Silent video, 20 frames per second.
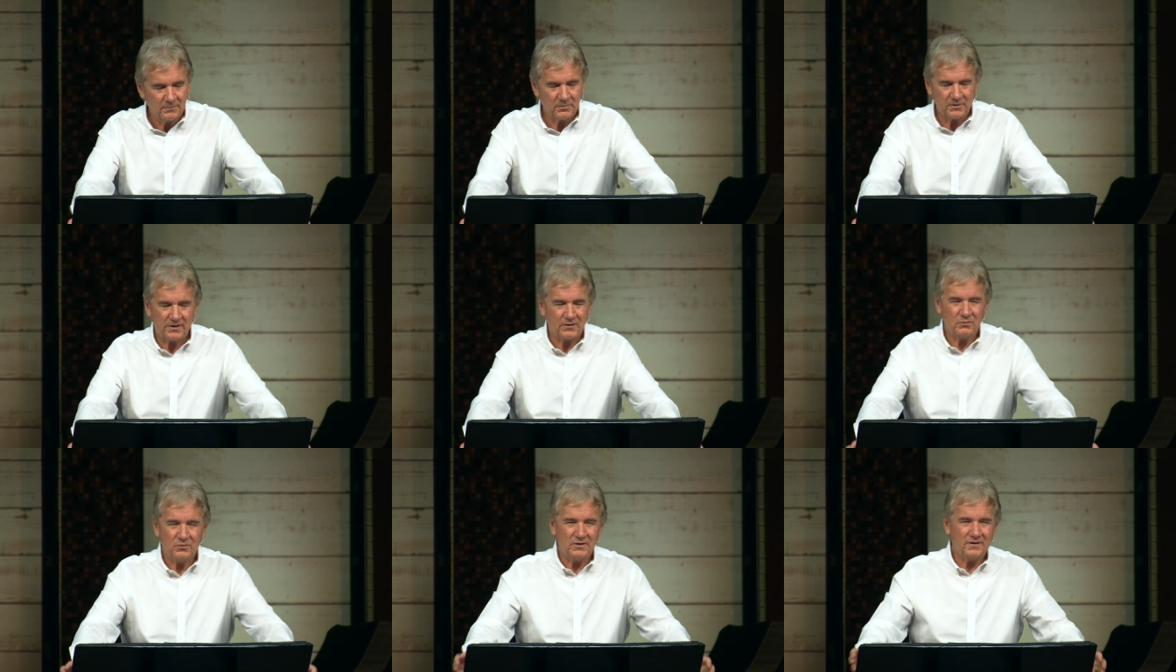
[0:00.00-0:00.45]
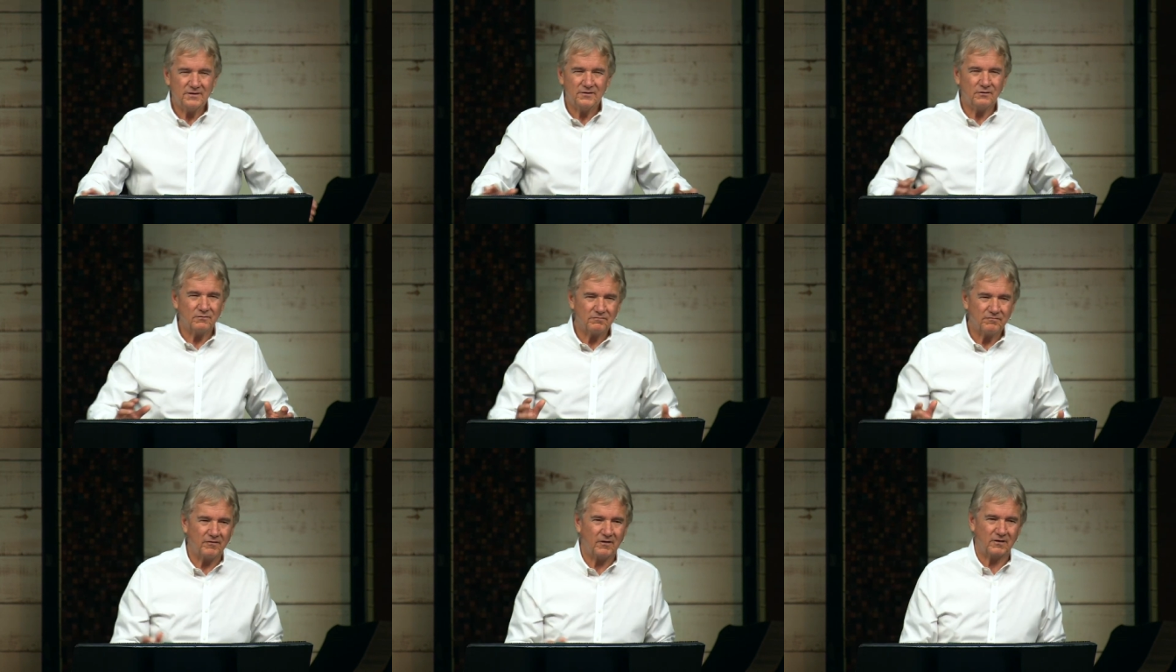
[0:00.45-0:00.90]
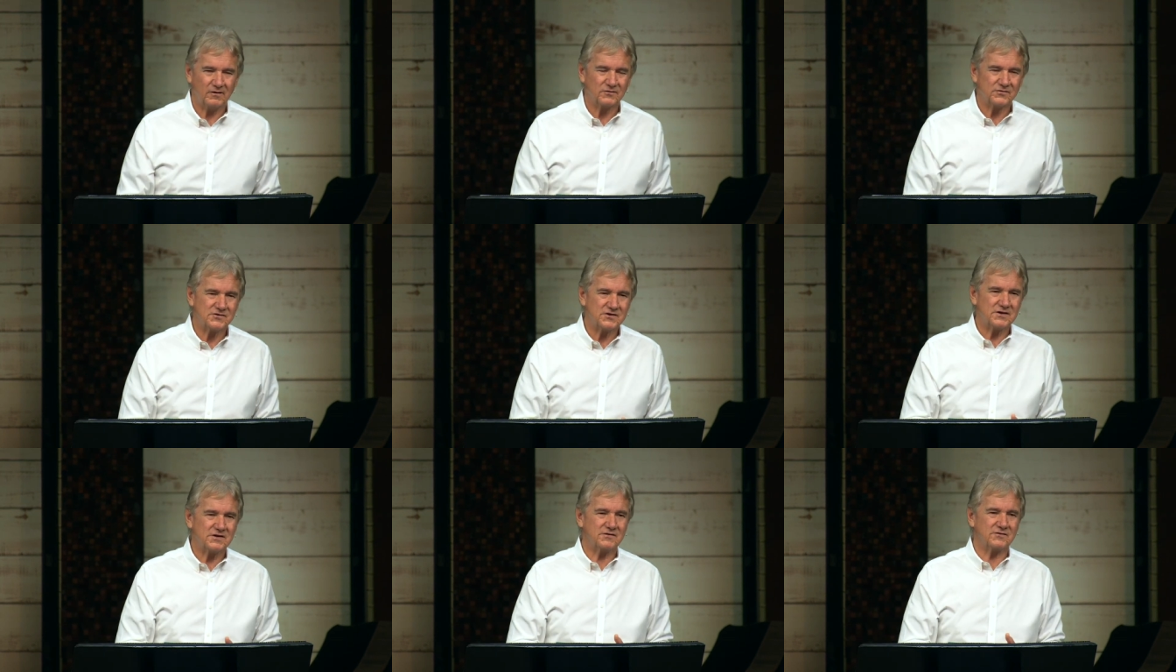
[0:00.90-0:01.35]
but I really don't follow
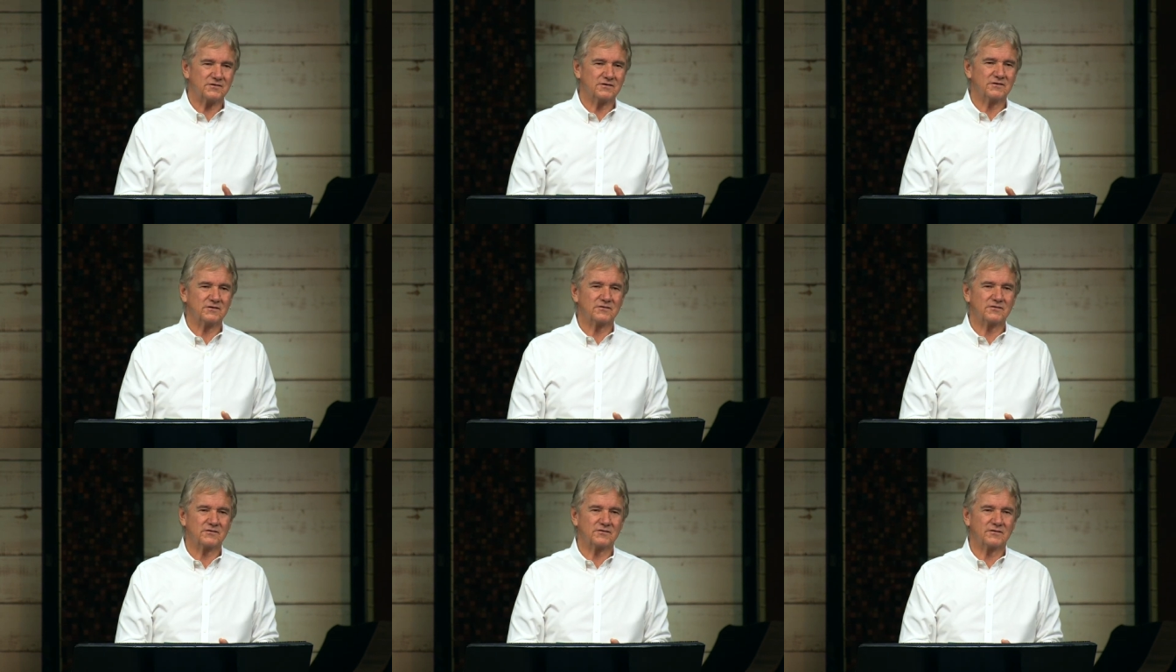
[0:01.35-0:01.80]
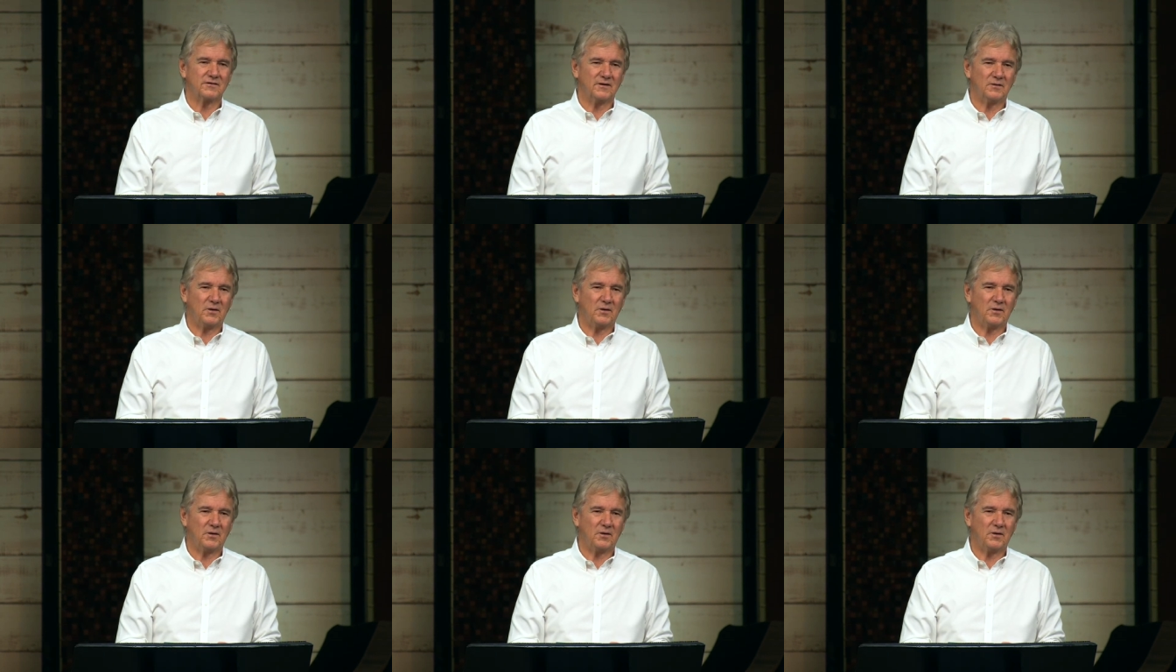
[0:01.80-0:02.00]
Jesus.